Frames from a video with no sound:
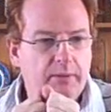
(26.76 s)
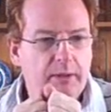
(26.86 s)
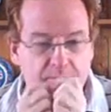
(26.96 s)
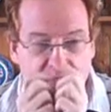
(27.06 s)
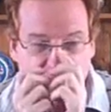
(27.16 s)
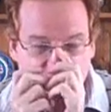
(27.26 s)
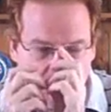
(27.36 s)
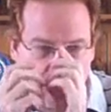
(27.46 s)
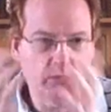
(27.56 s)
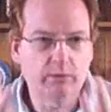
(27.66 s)
people saying
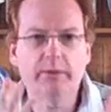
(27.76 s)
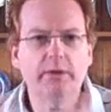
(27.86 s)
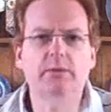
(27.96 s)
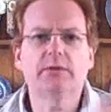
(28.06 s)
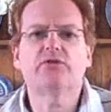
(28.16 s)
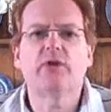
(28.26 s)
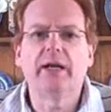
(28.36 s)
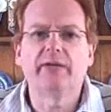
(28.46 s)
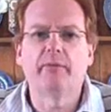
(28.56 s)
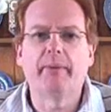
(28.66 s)
to me, what do you do in
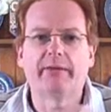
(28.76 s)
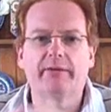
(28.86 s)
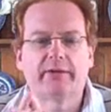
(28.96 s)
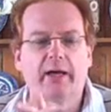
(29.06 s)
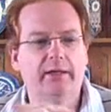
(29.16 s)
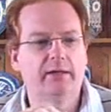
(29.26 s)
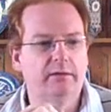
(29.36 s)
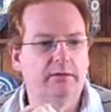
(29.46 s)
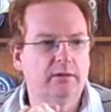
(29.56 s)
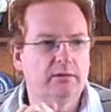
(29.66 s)
Australia for Mother's Day?
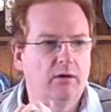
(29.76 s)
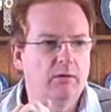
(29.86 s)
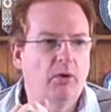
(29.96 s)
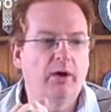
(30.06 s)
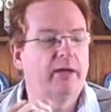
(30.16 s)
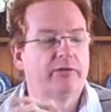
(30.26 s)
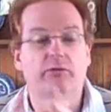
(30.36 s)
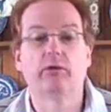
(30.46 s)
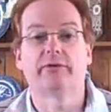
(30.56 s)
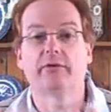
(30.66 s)
And my answer
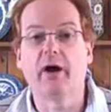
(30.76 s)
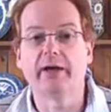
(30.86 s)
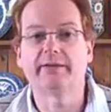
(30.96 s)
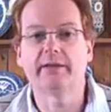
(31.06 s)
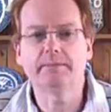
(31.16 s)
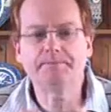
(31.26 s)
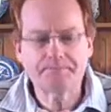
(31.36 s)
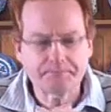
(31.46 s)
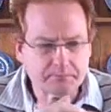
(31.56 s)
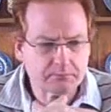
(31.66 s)
of course is high tea,
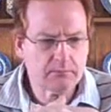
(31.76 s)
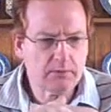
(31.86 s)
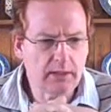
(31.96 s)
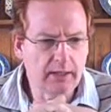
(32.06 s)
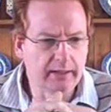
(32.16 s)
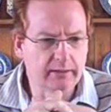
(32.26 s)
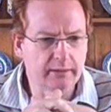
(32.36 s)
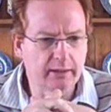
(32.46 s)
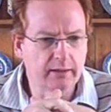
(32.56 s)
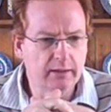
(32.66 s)

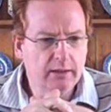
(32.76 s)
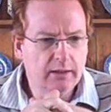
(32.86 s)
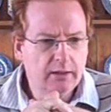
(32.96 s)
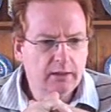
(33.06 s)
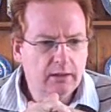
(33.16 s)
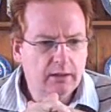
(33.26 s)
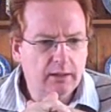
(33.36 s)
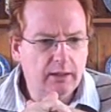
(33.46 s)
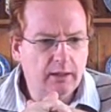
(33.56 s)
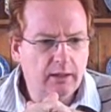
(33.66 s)
and
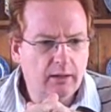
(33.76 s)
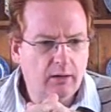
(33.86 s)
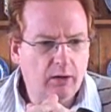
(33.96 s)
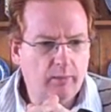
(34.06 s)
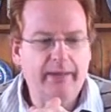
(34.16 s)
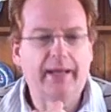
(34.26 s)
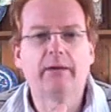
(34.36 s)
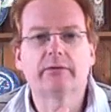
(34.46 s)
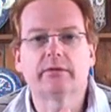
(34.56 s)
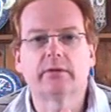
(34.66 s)
I went
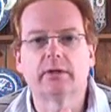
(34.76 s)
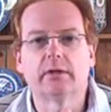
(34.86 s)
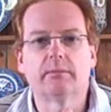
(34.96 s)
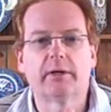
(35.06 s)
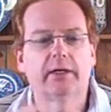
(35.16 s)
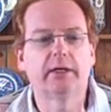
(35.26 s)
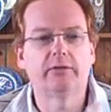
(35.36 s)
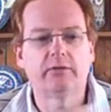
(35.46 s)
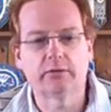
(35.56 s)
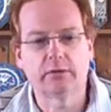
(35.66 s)
out, my
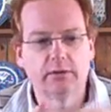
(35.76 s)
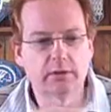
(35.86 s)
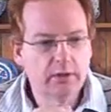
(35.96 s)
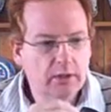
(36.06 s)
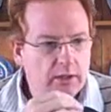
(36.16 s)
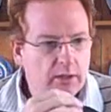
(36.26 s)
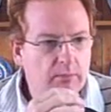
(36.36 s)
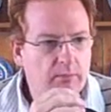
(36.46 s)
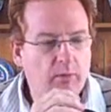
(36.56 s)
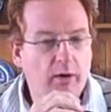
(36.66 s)
kids took
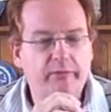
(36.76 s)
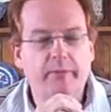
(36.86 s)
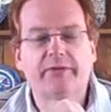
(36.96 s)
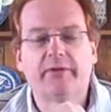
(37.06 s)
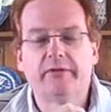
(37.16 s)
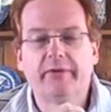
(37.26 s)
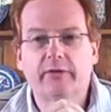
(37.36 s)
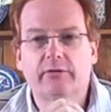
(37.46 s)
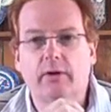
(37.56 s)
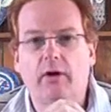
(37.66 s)
my wife and myself
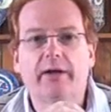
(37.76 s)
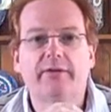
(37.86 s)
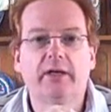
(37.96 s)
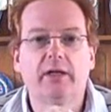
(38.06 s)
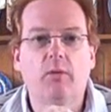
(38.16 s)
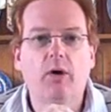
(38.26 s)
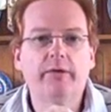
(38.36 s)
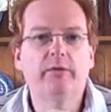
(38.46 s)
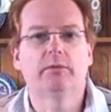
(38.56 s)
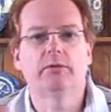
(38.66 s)
out to a high tea in a
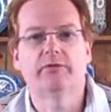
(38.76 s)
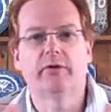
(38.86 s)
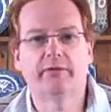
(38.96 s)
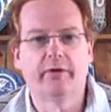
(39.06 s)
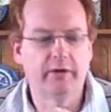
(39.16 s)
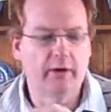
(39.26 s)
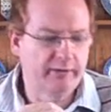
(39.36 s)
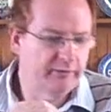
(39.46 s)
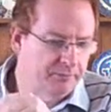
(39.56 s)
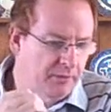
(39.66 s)
winery, which is very, very
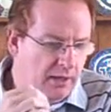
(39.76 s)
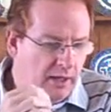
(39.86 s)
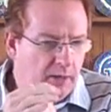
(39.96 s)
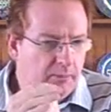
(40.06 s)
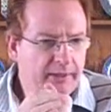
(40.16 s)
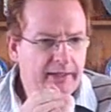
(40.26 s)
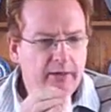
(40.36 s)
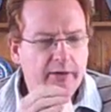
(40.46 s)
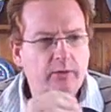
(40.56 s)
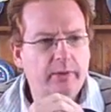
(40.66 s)
nice. But I
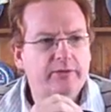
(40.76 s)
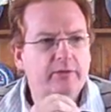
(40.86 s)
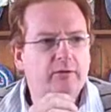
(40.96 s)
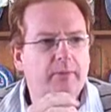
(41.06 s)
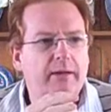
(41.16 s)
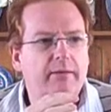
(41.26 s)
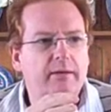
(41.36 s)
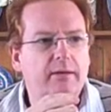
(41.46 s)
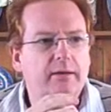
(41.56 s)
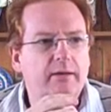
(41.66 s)
get a lot of questions about